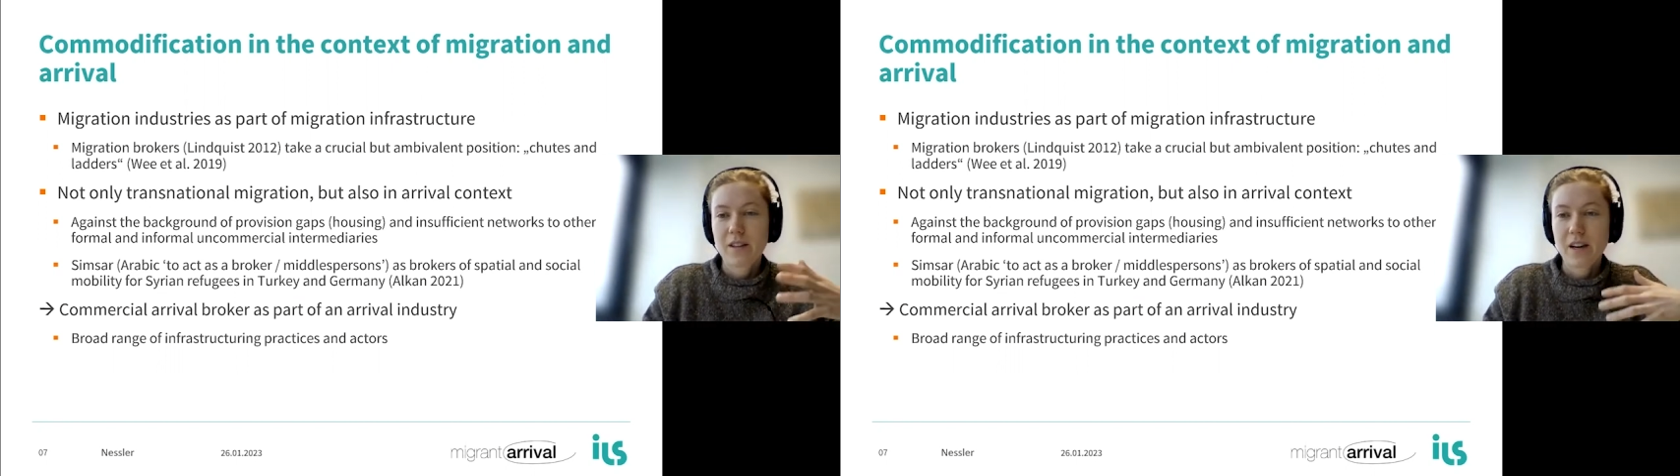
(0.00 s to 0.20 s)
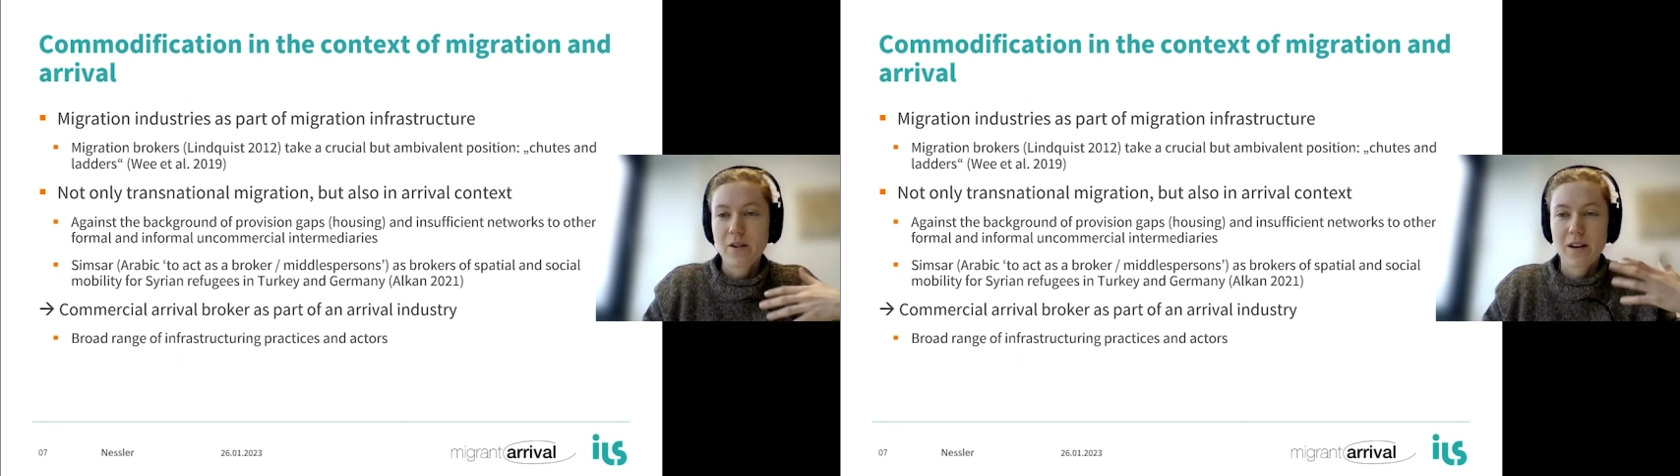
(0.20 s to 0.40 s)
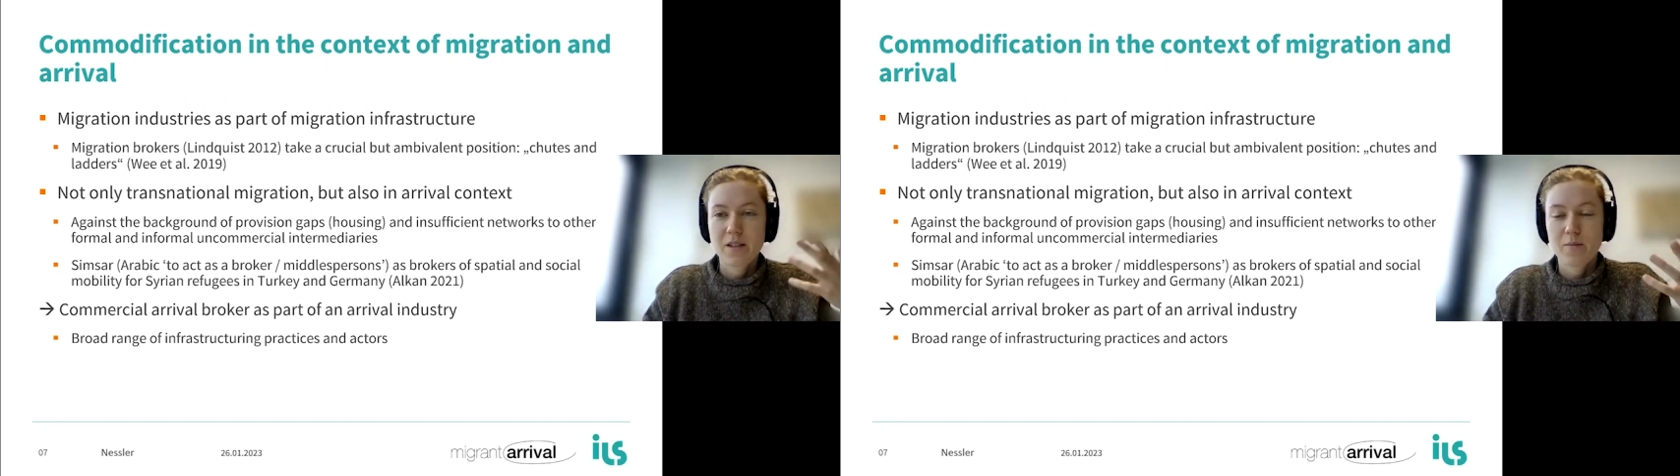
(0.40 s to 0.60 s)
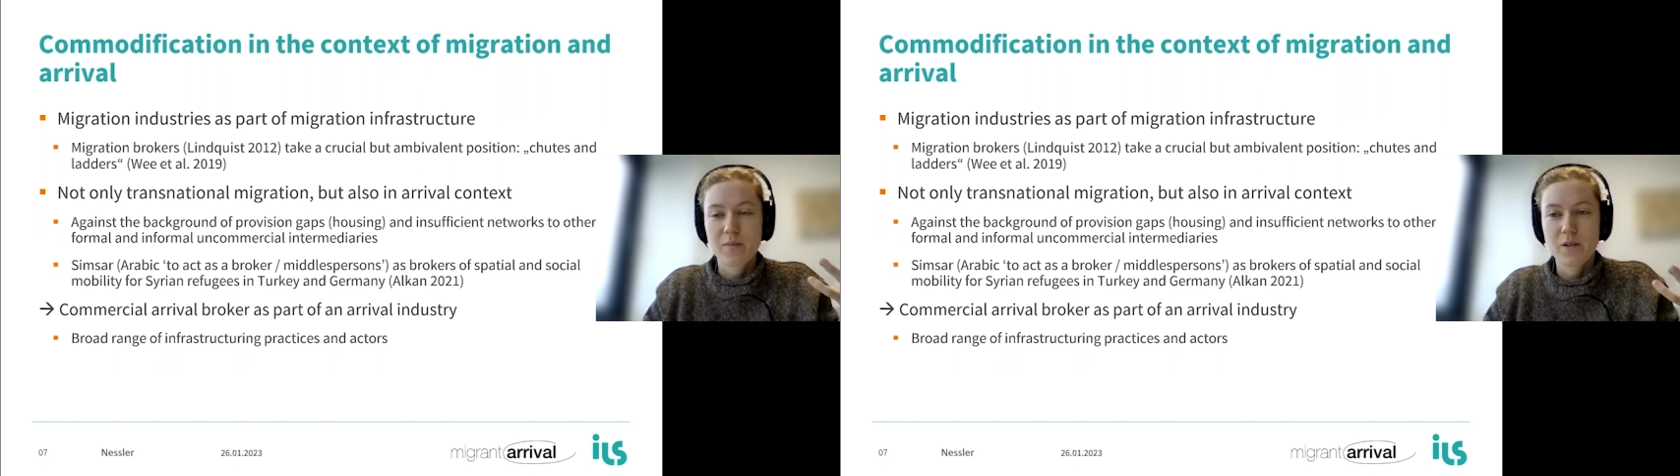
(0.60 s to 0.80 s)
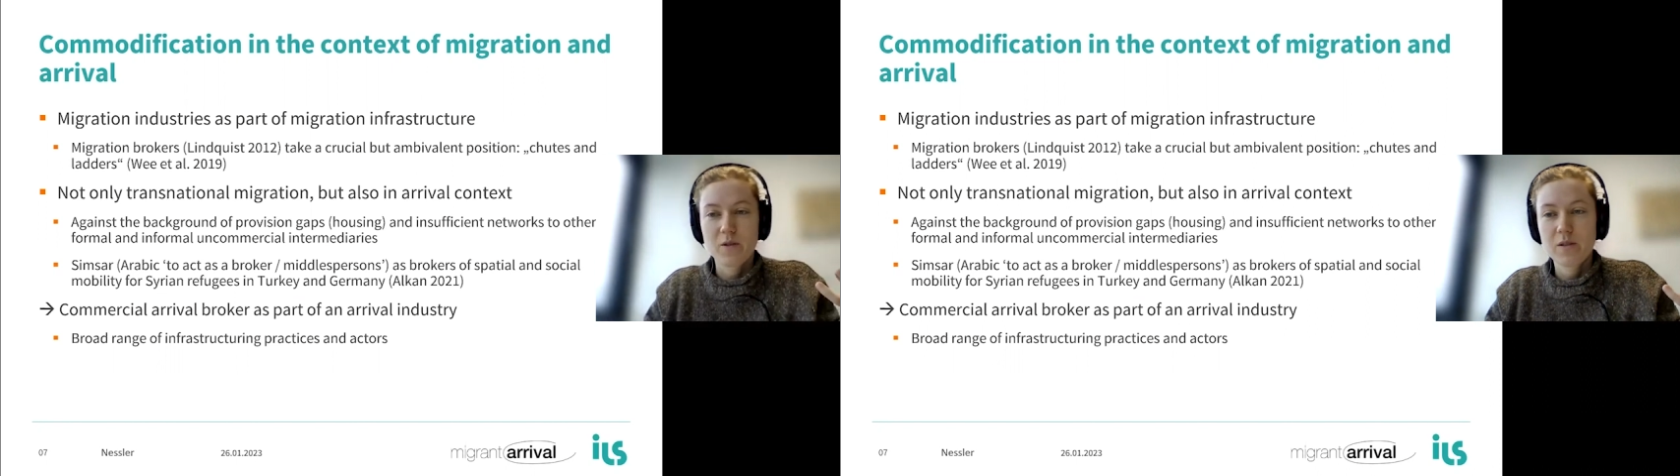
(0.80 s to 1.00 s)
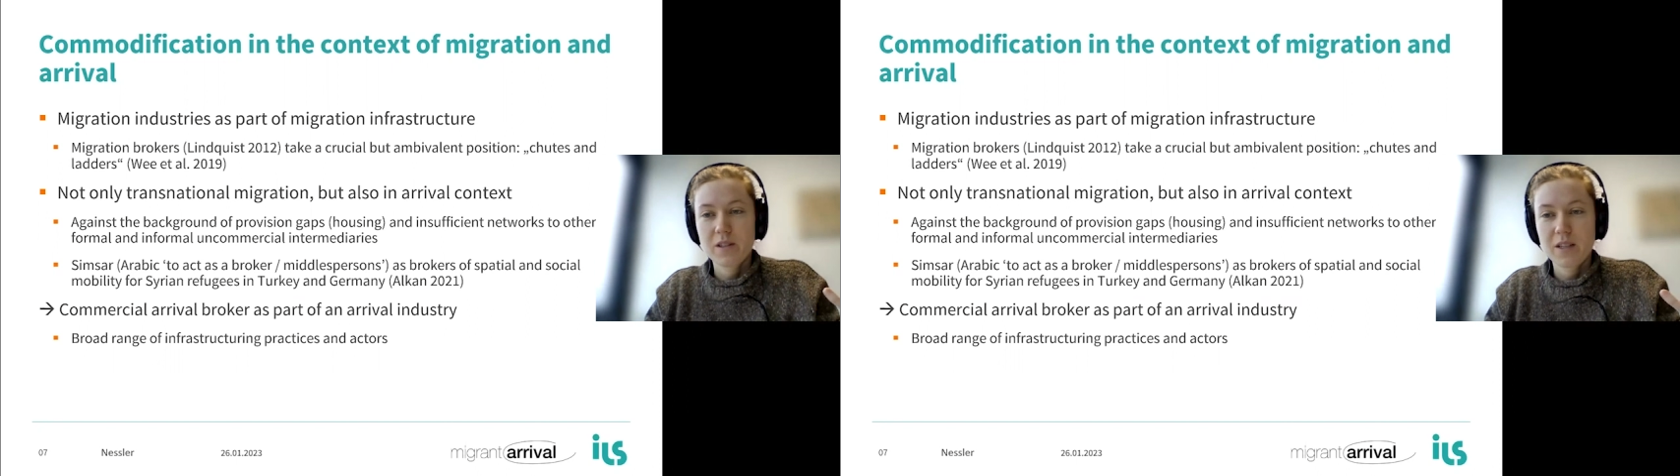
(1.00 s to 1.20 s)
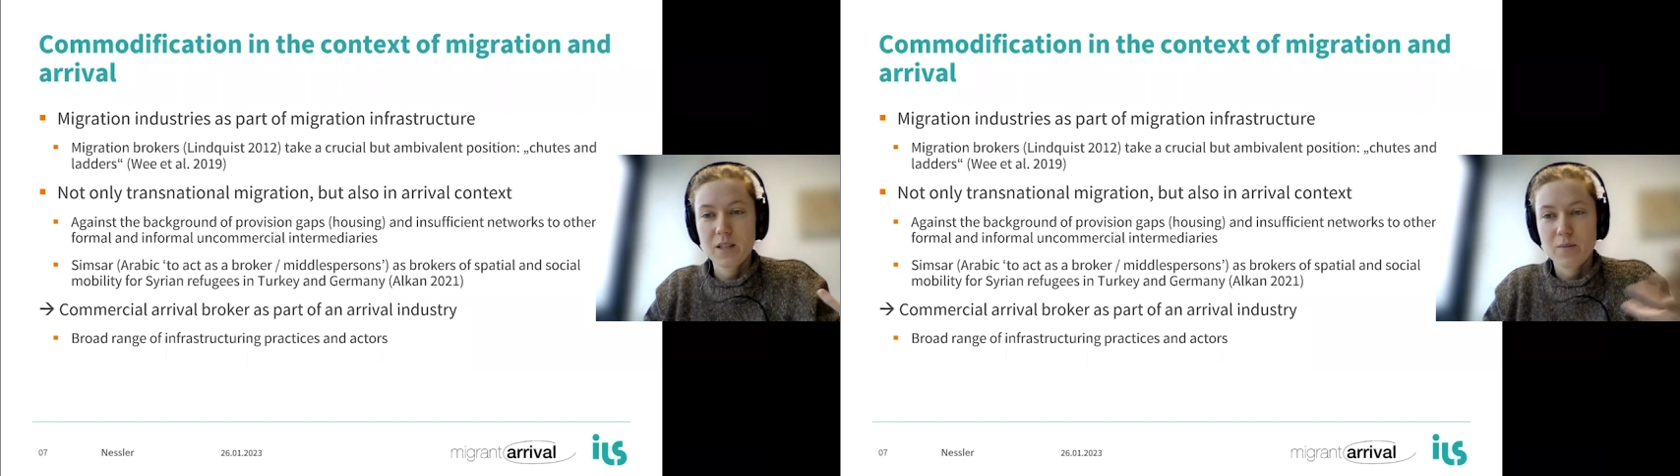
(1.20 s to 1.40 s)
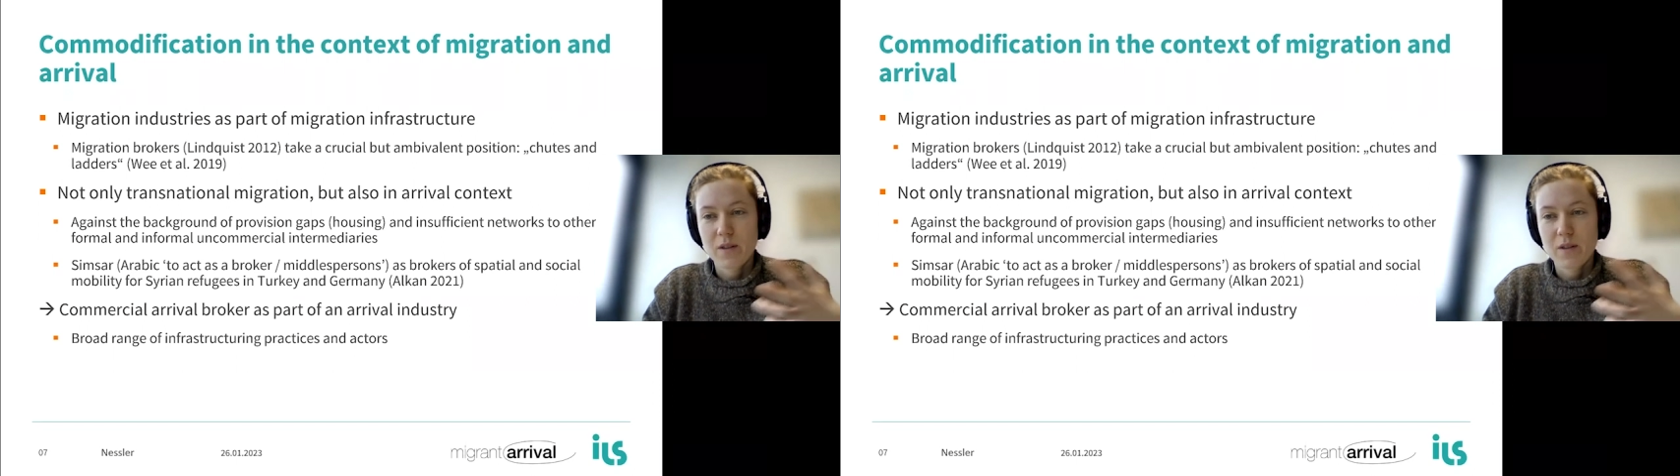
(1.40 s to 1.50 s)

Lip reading: They create opportunities,